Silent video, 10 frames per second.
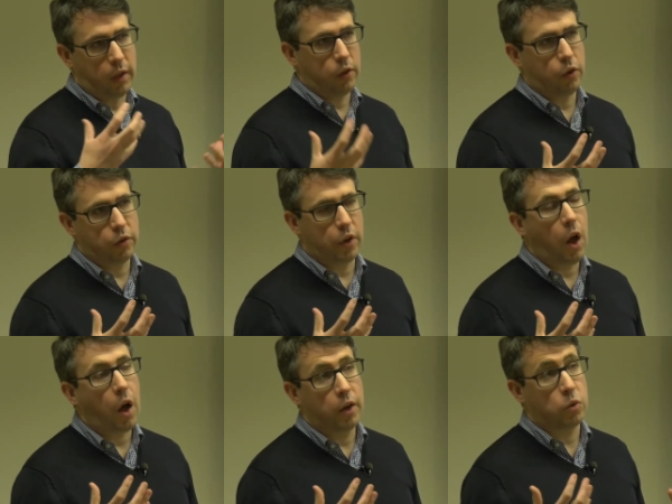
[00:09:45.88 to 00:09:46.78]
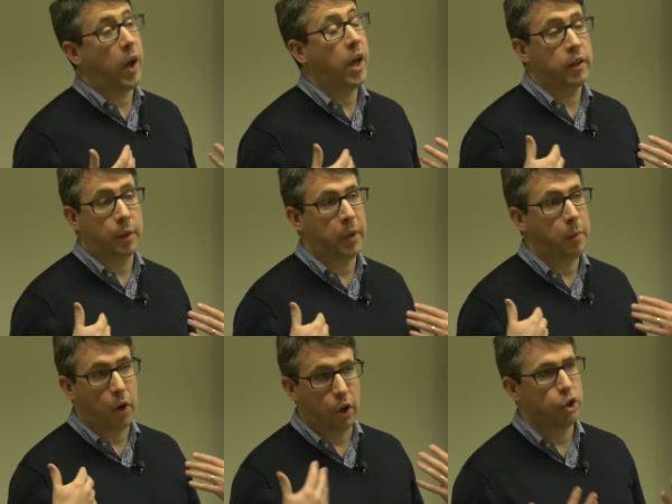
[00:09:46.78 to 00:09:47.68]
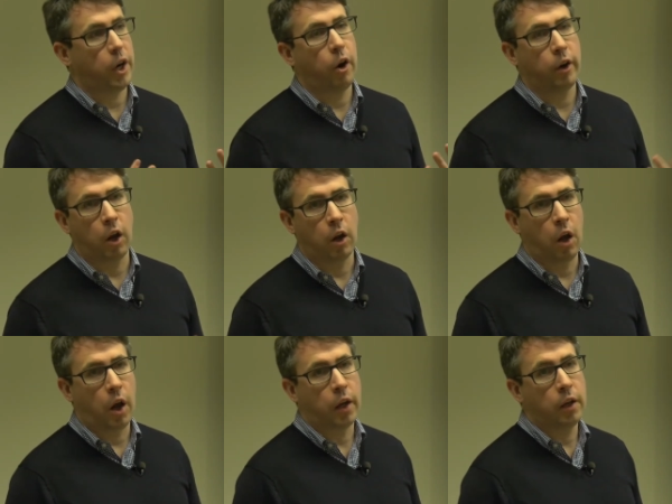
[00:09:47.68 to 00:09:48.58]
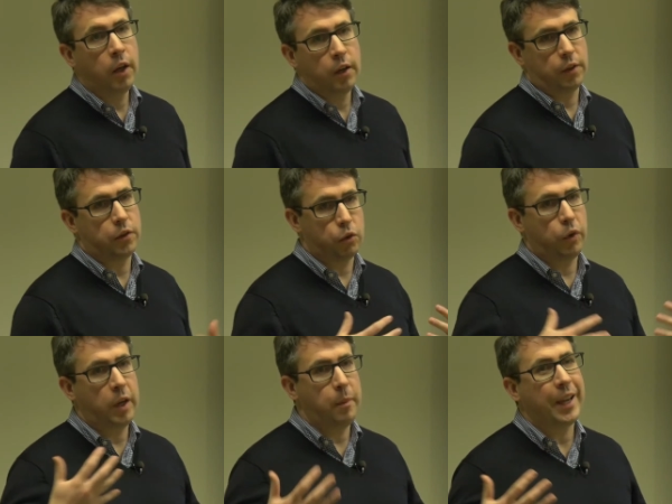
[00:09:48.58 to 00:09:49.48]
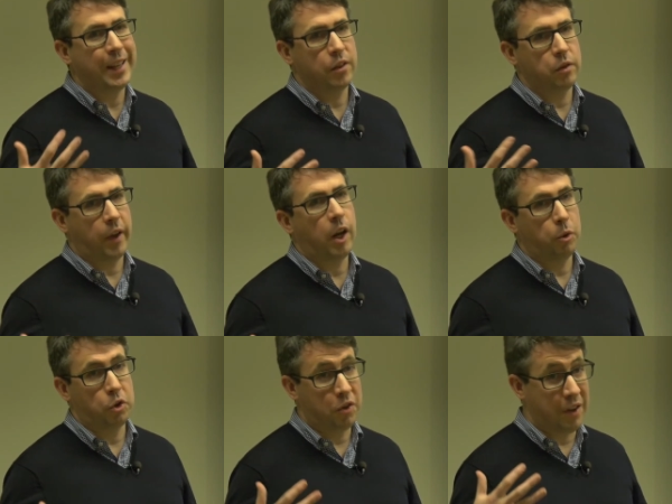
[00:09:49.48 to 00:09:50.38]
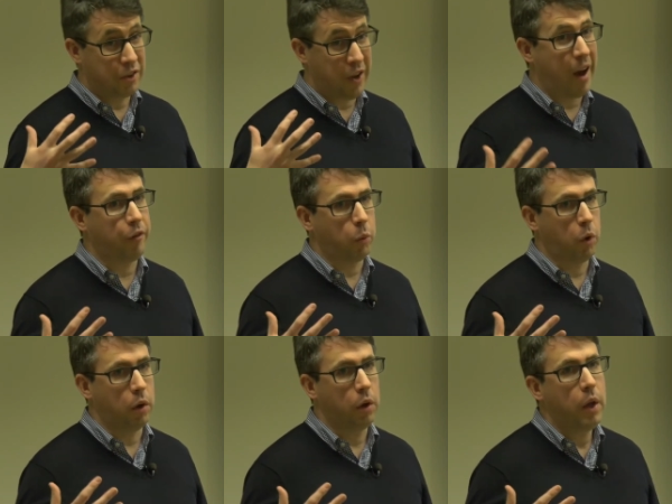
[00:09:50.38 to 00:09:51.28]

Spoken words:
there's a lot as well that people are sharing online. This is really making this available to everyone.